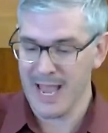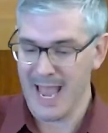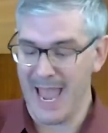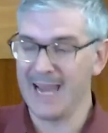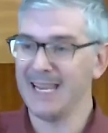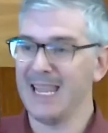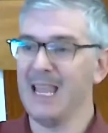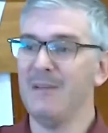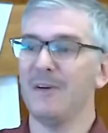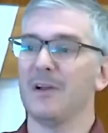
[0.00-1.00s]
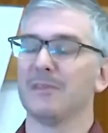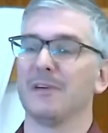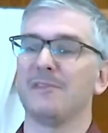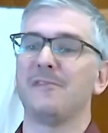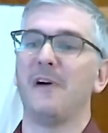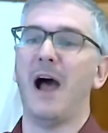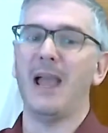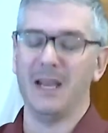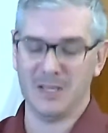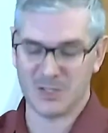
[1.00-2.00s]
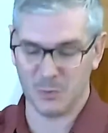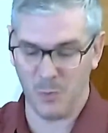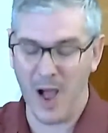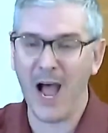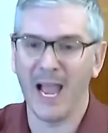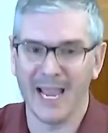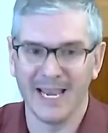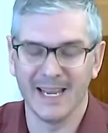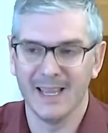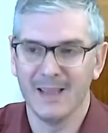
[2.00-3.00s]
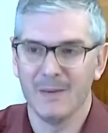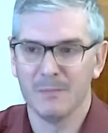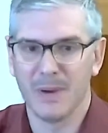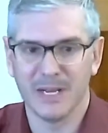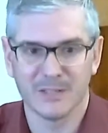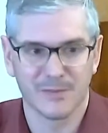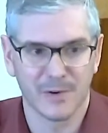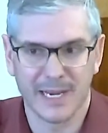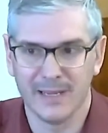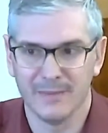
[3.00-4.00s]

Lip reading: and even of the finest wine, but it's free.